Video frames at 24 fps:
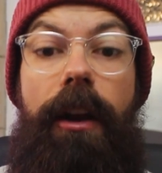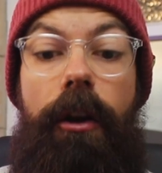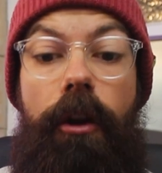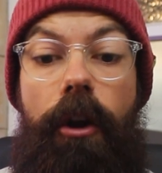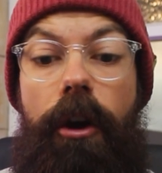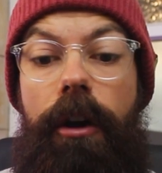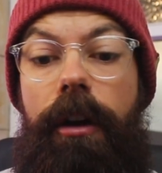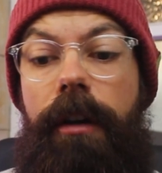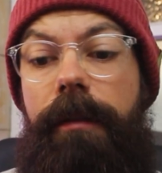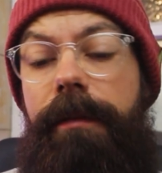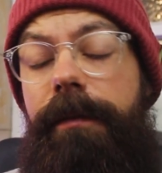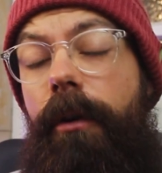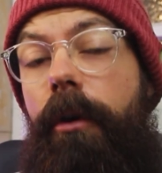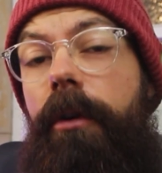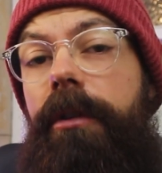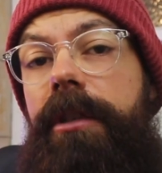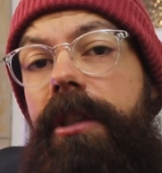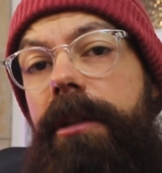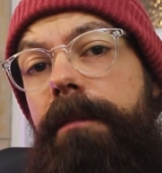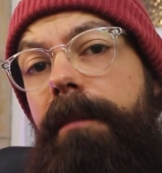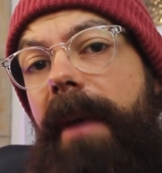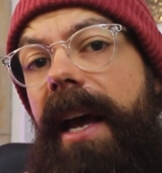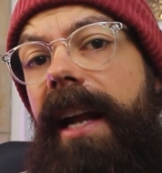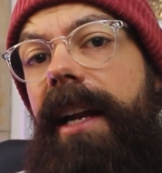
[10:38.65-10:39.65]
Look for
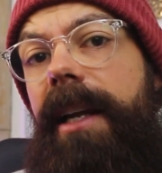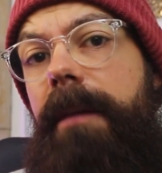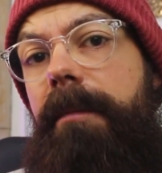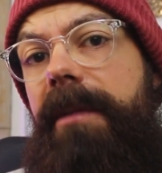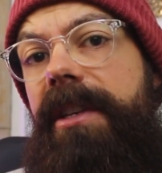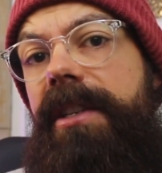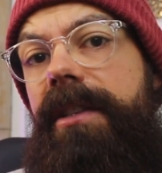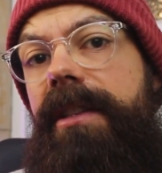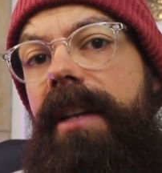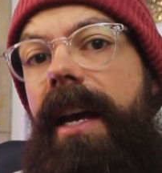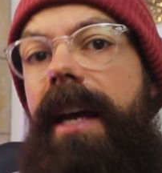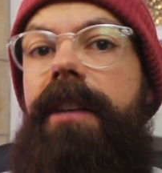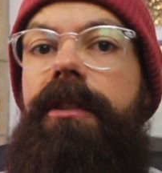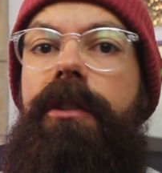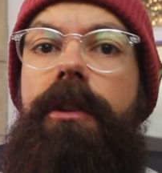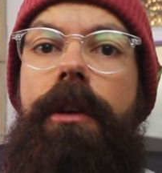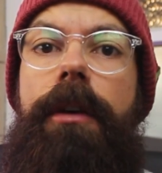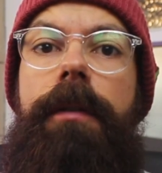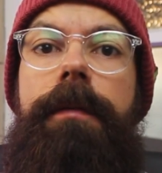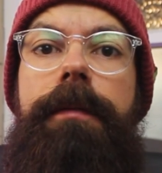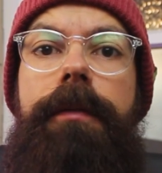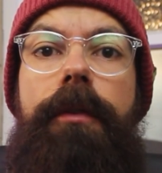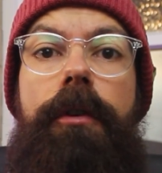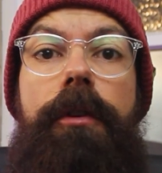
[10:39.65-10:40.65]
spelling mistakes,
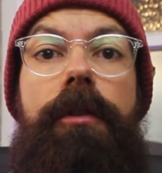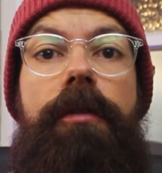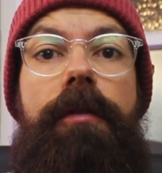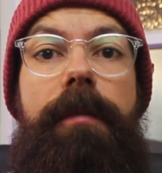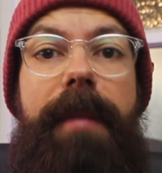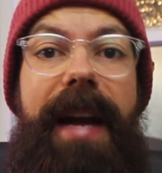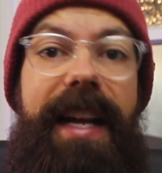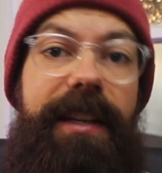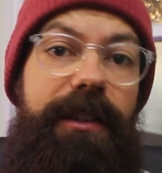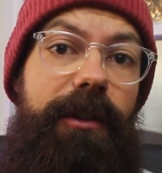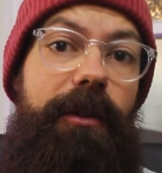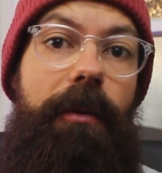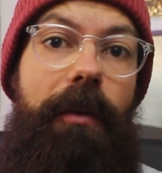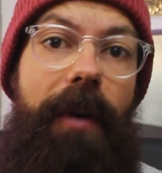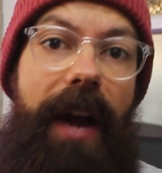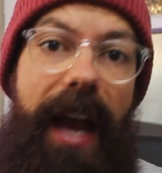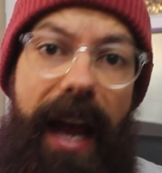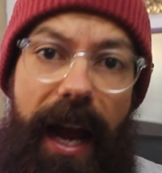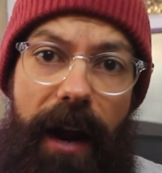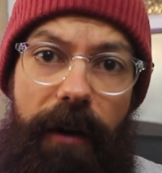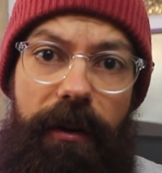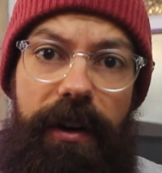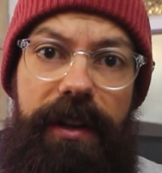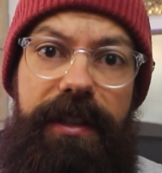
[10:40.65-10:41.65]
look for grammatical
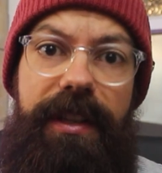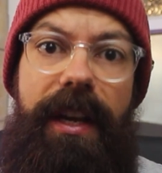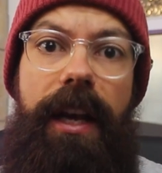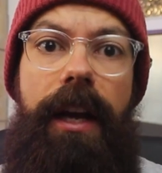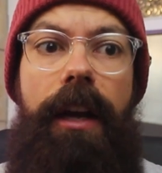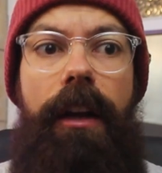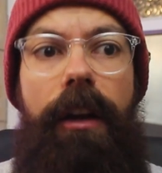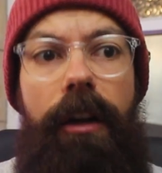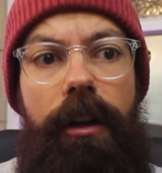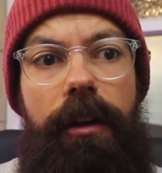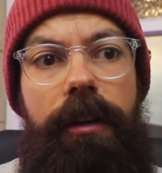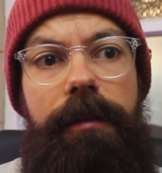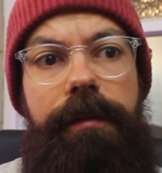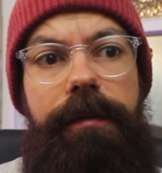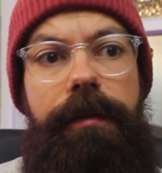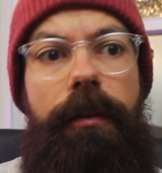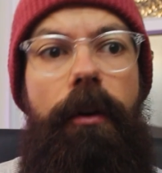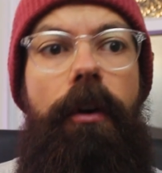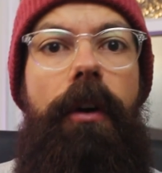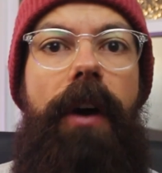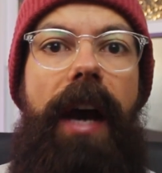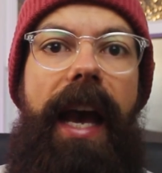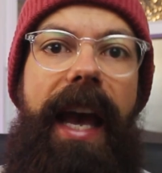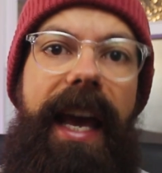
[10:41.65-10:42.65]
errors, look
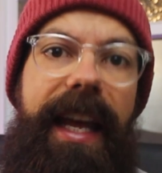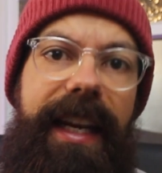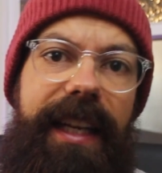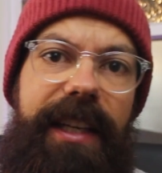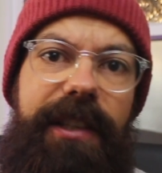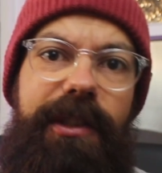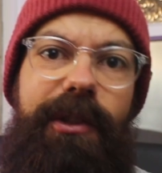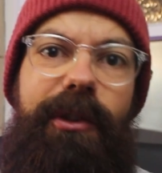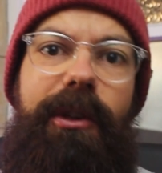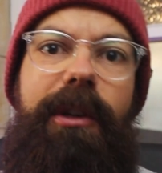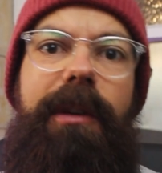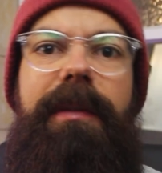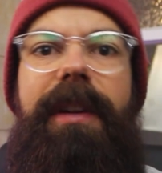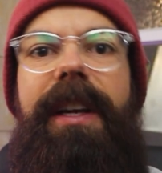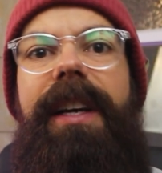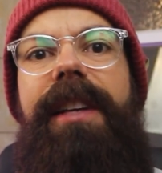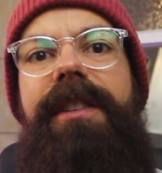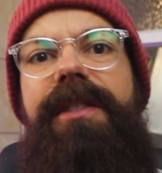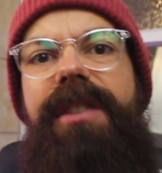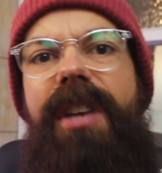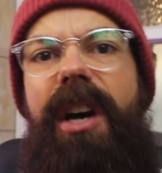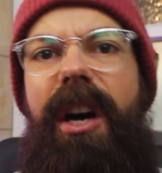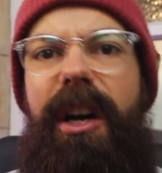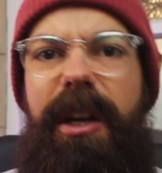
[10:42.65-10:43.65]
for any sort of
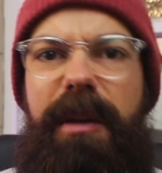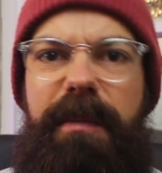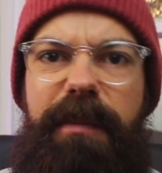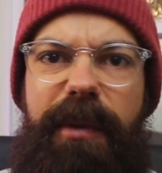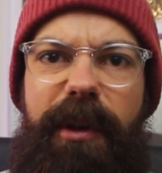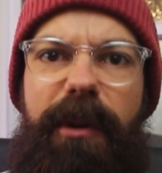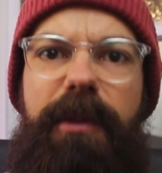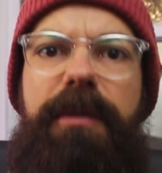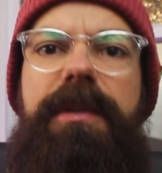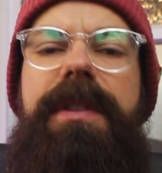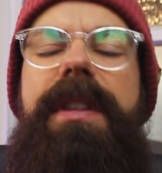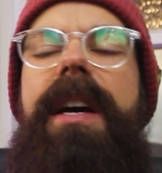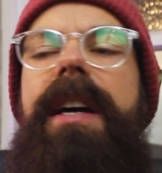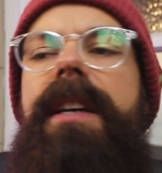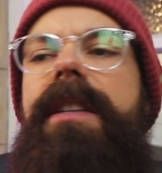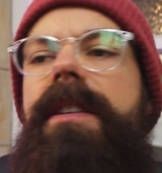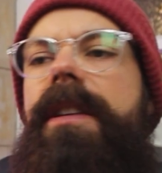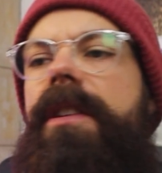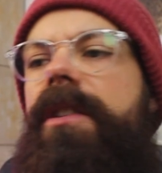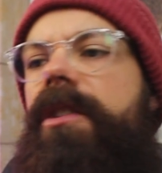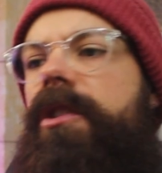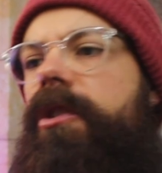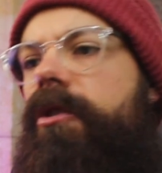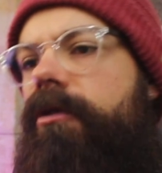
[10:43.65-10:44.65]
like typos that are
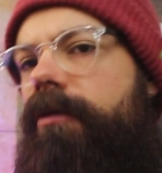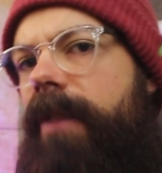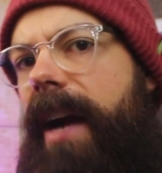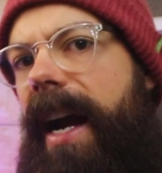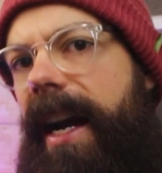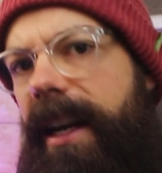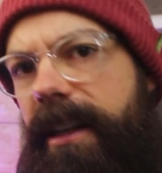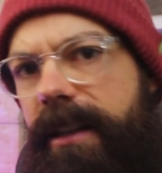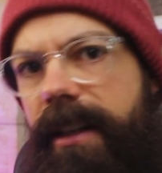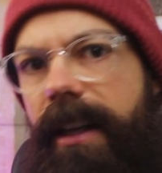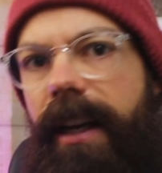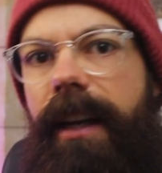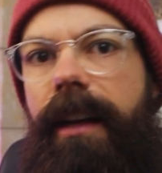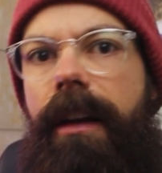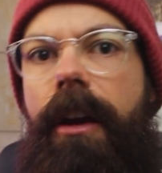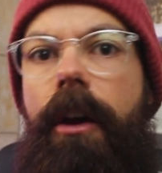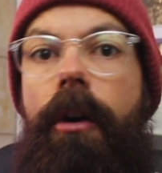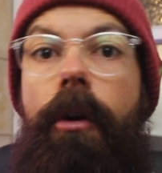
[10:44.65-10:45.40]
distracting.